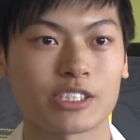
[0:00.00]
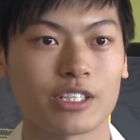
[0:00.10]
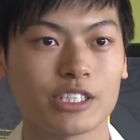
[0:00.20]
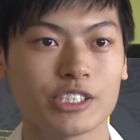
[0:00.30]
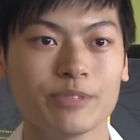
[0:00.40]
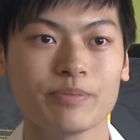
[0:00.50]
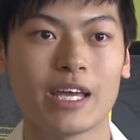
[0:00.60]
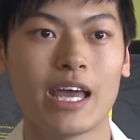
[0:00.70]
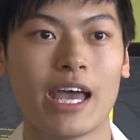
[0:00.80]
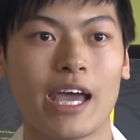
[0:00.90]
scholarship,
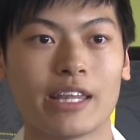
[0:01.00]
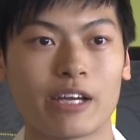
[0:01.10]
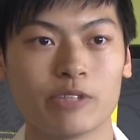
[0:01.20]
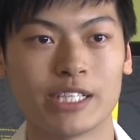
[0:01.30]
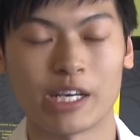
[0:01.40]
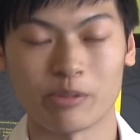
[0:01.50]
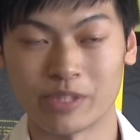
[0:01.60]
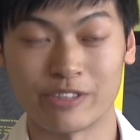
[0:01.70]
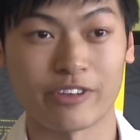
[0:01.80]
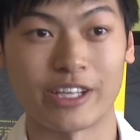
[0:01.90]
and that really helped
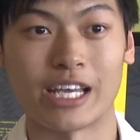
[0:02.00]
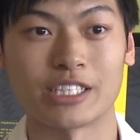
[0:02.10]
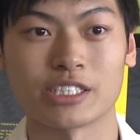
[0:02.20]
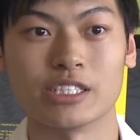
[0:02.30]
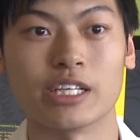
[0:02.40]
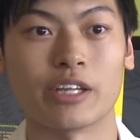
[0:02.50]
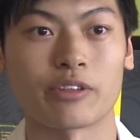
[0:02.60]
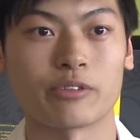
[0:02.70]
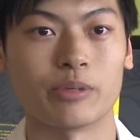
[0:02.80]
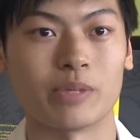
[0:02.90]
me financially and
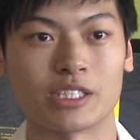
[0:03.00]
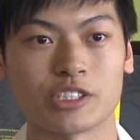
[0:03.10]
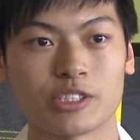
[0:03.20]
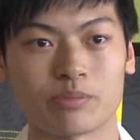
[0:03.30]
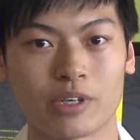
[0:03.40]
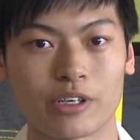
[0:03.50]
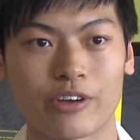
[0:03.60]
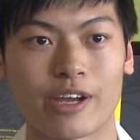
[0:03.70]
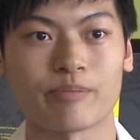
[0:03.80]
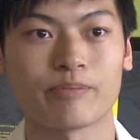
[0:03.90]
through a mentorship program.